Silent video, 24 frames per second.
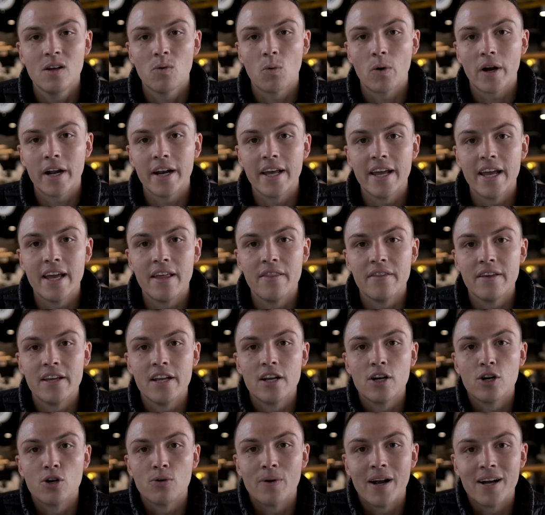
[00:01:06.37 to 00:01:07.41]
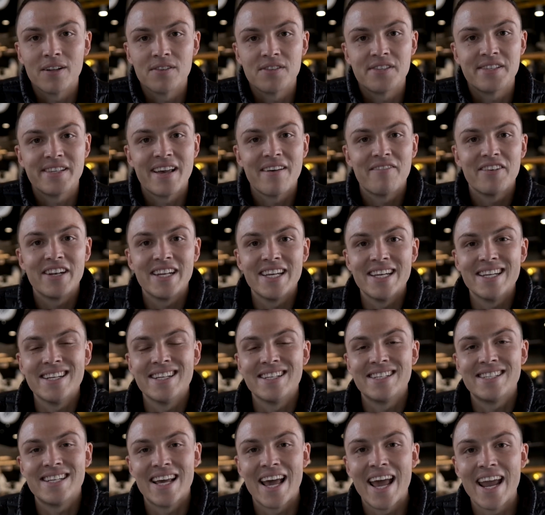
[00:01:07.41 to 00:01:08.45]
we're going to end the year around 70
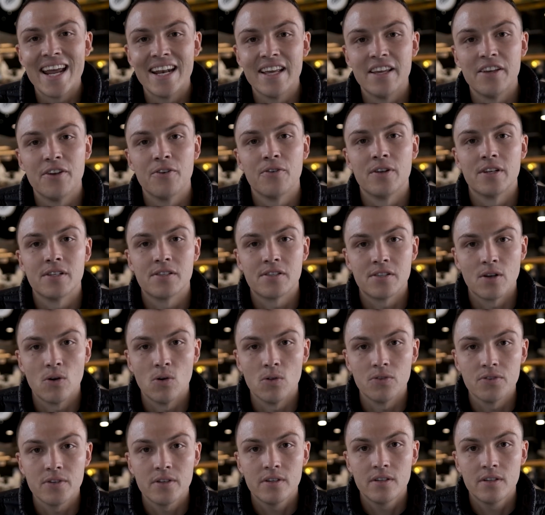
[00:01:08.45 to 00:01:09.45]
to 80 units sold.